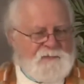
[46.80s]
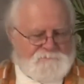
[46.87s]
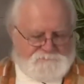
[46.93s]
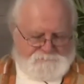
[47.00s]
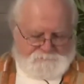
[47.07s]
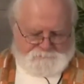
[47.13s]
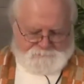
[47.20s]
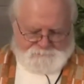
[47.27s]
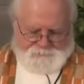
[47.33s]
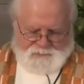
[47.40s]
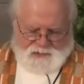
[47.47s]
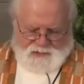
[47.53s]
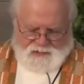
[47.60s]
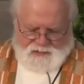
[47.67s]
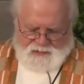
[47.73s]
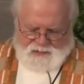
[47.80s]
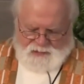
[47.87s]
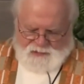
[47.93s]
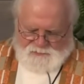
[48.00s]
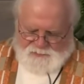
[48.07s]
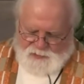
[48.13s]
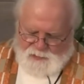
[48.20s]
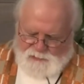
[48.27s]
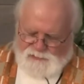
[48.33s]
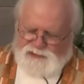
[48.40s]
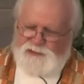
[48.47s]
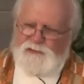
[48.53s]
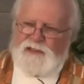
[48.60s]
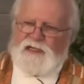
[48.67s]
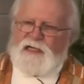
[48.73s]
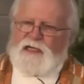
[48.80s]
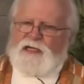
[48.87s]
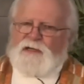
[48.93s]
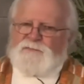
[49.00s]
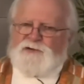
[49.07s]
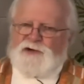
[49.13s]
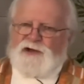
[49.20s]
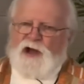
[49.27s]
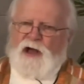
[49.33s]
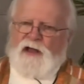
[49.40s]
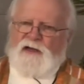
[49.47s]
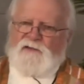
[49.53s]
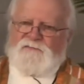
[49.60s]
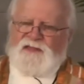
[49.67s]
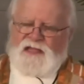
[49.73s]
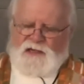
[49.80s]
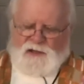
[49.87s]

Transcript: him, those who had put all of